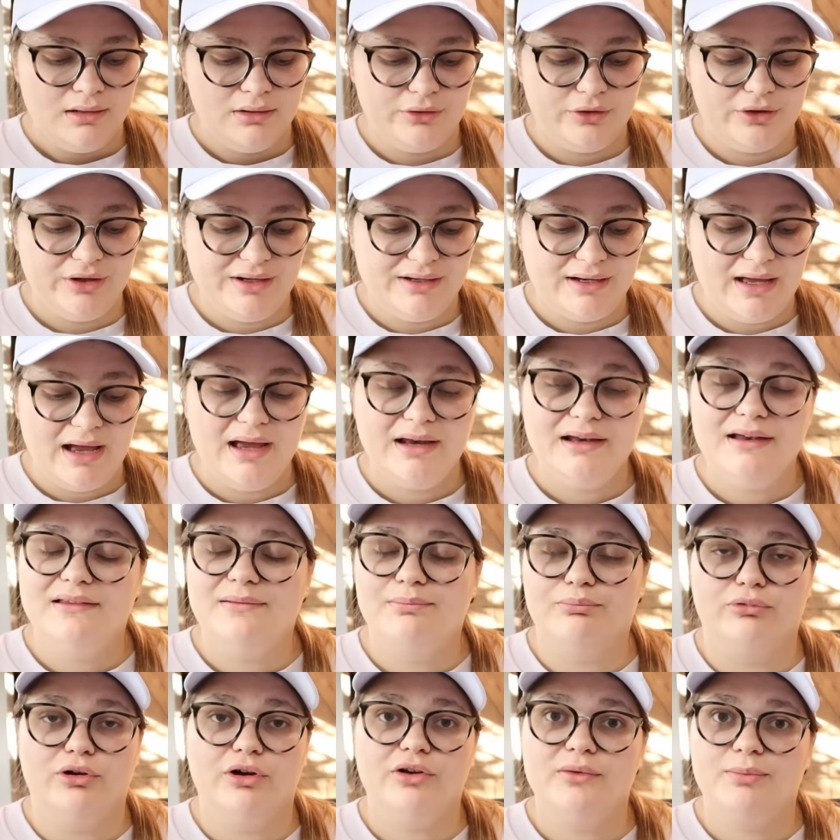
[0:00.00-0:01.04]
39 is
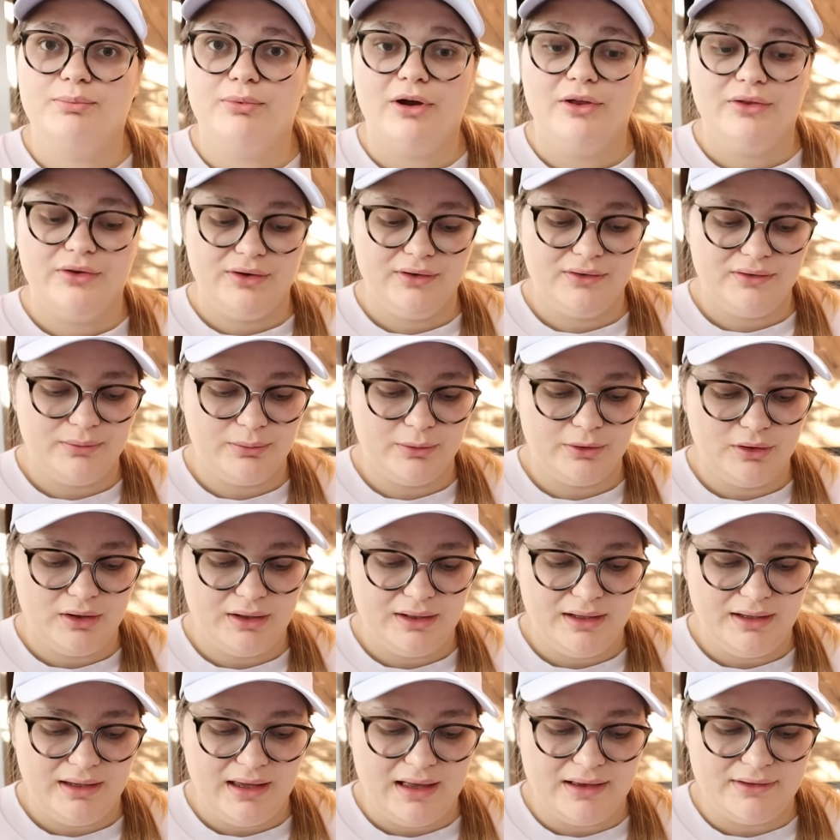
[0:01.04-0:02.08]
Brooks Brothers. We're
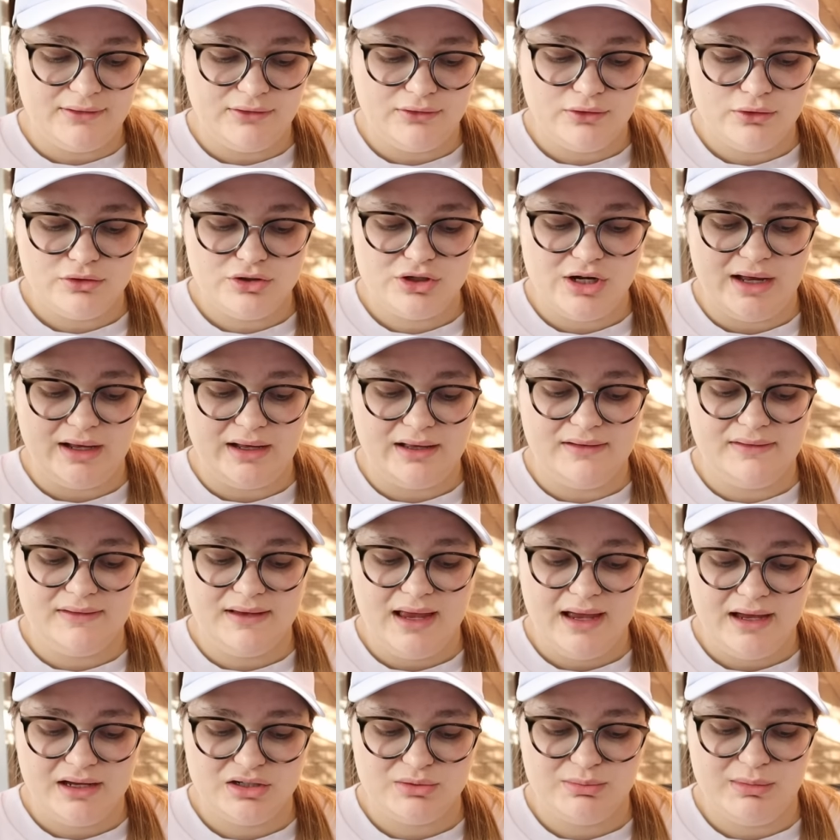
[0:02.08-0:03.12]
looking at suit jackets,
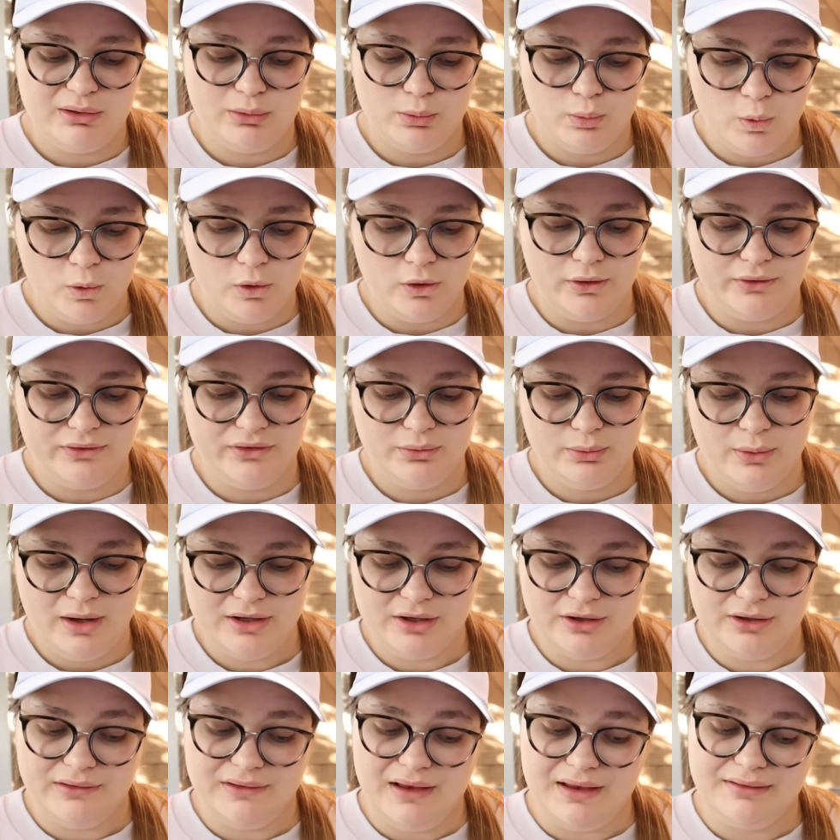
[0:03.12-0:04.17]
cashmere, wool,
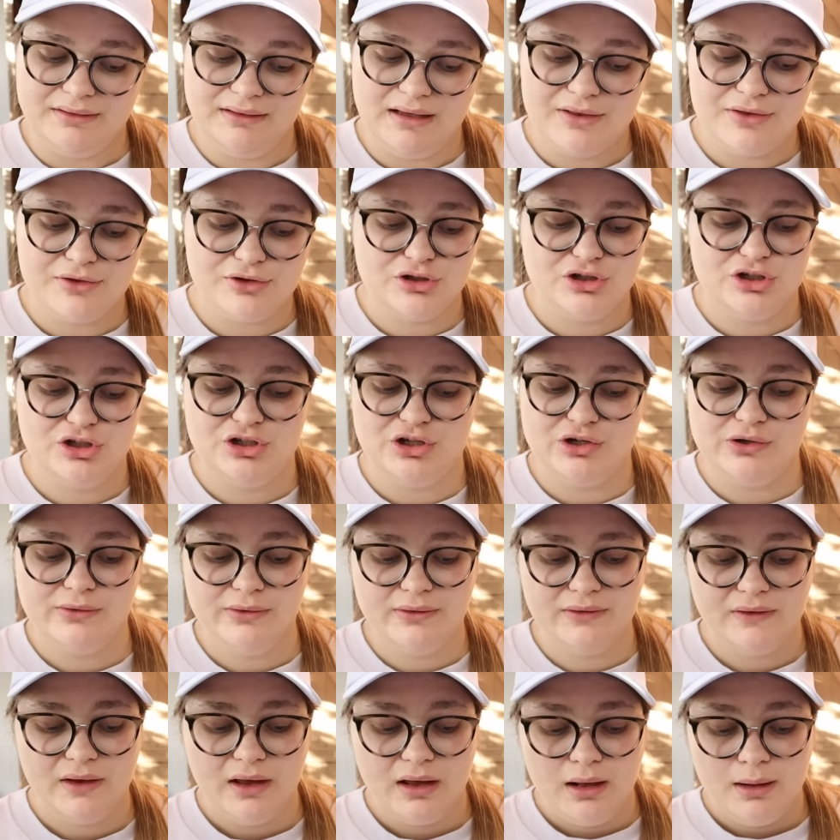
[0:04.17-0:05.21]
sweaters, and leather
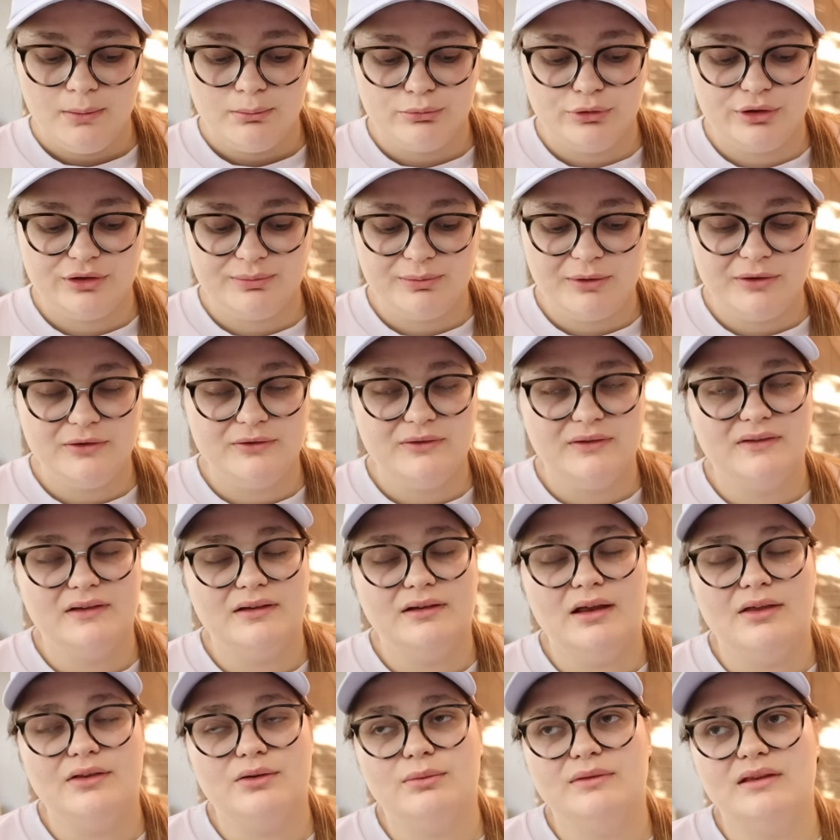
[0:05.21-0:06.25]
shoes. Brooks Brothers is
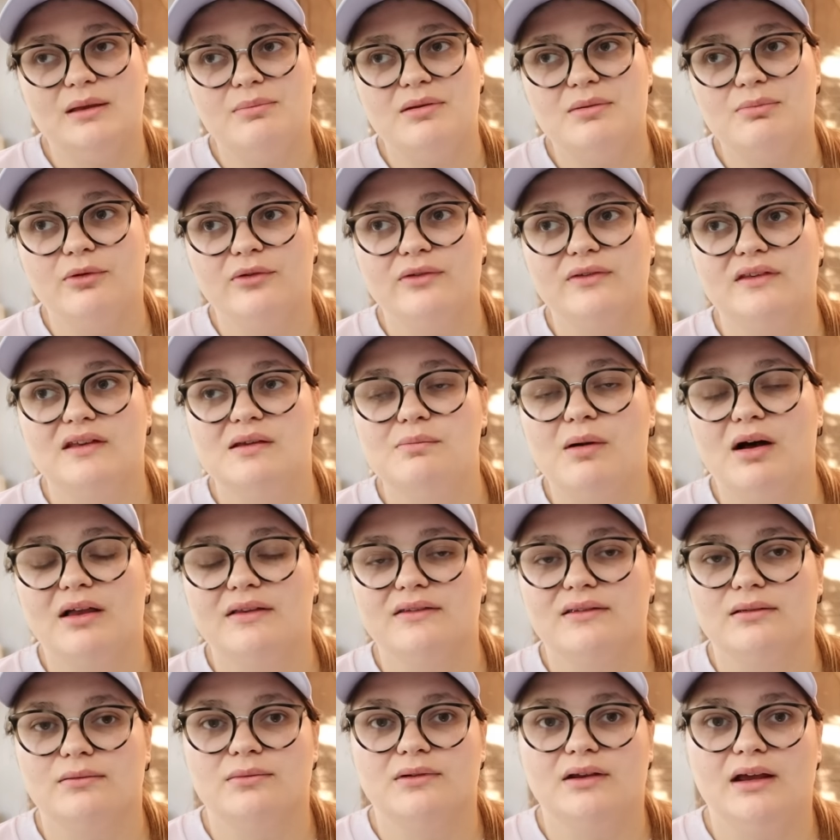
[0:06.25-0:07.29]
another one that people sleep
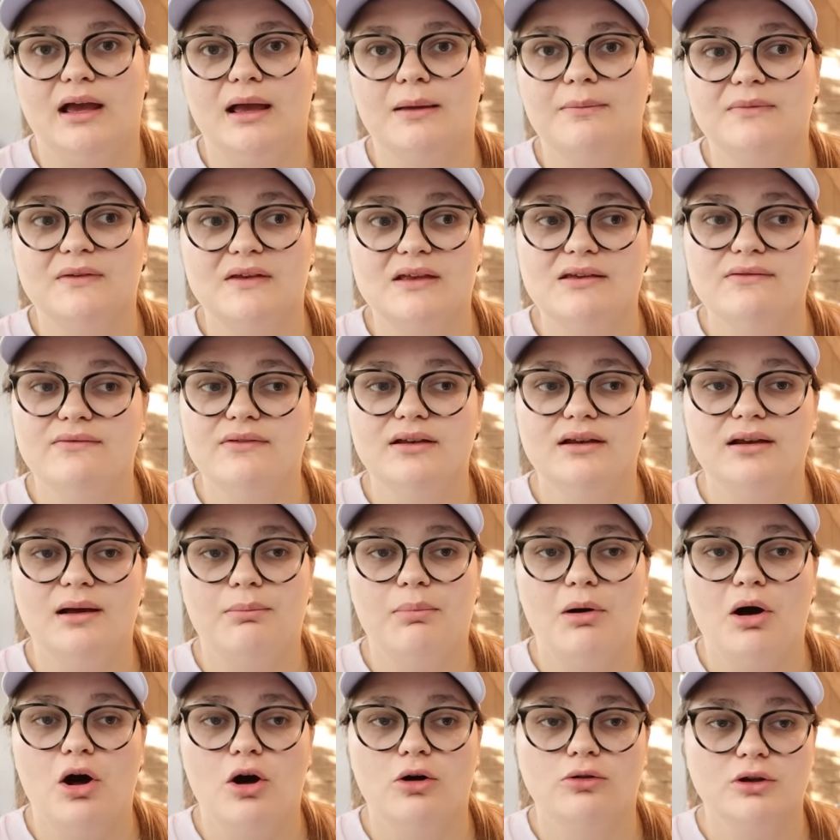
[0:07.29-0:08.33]
on sometimes. Even a
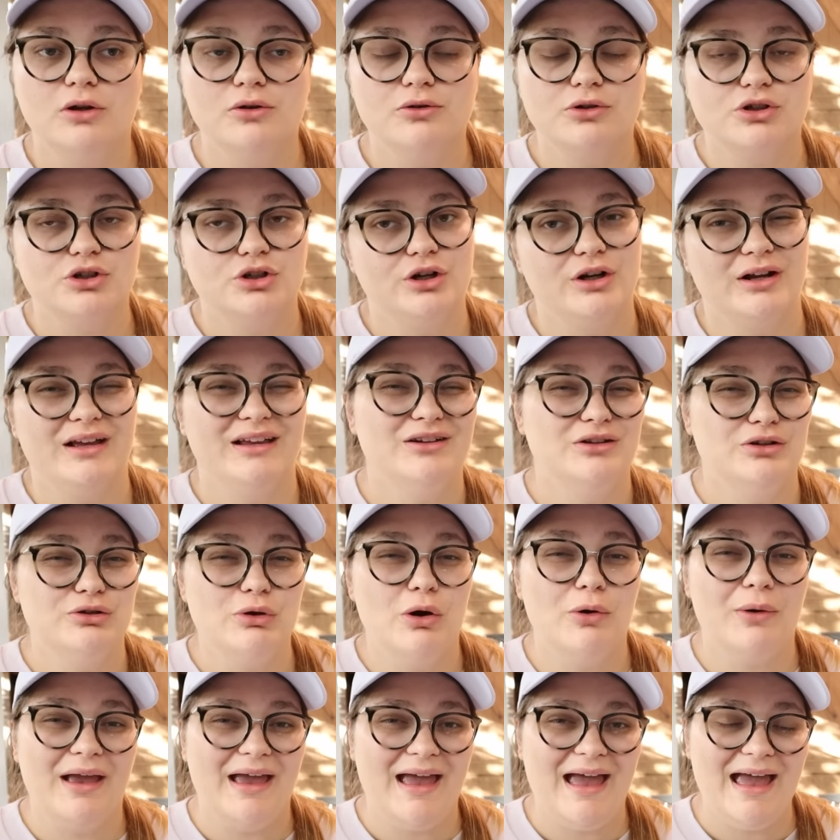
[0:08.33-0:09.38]
polo shirt can do
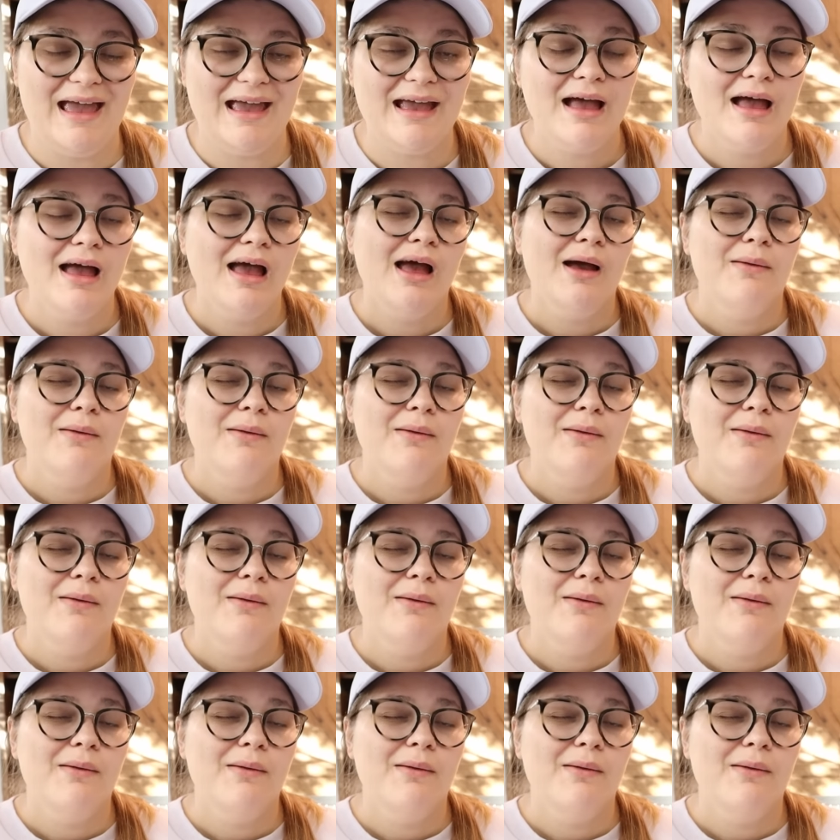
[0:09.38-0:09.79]
okay,